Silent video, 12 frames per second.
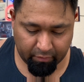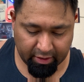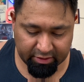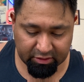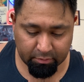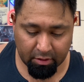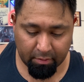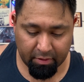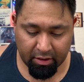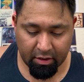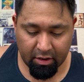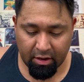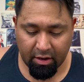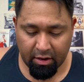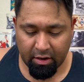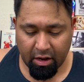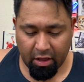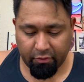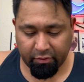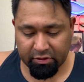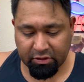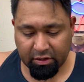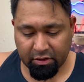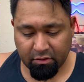It just may be lathering
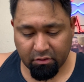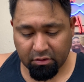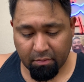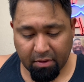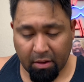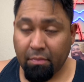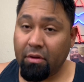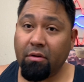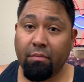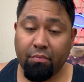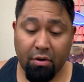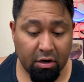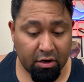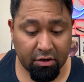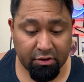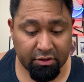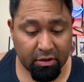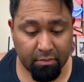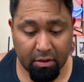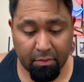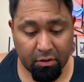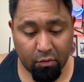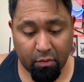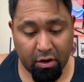skills. It may be the brush. It may
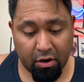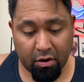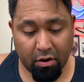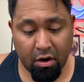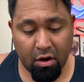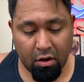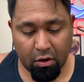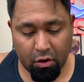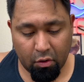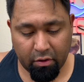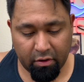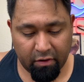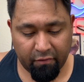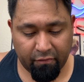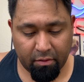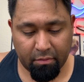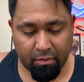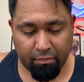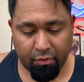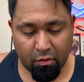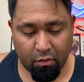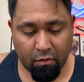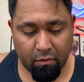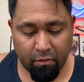be the way you're loading it from a
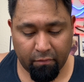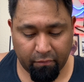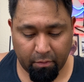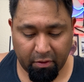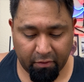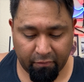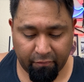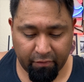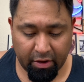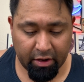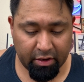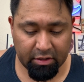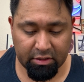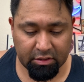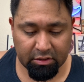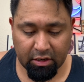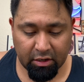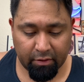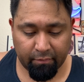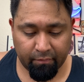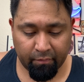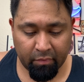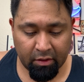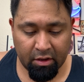bowl, from your face.
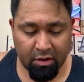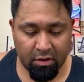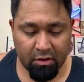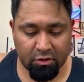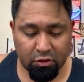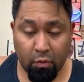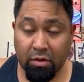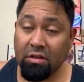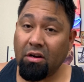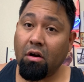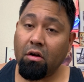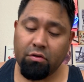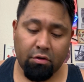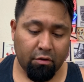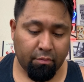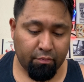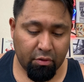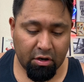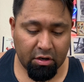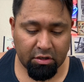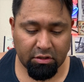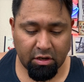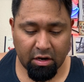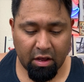Squeezing it onto your
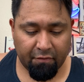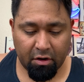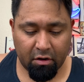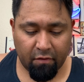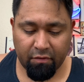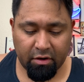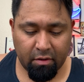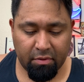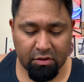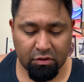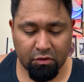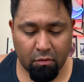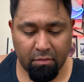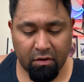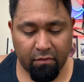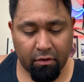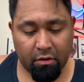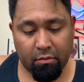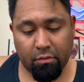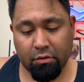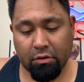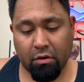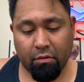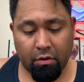brush, not having enough. There can be so many variables.
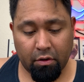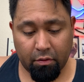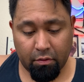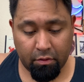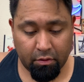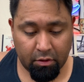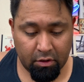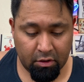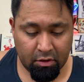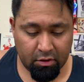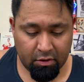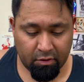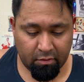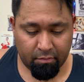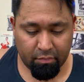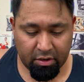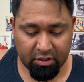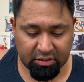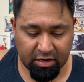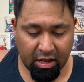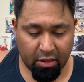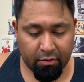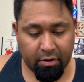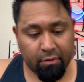I don't know, but it's
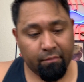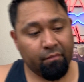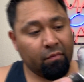lathering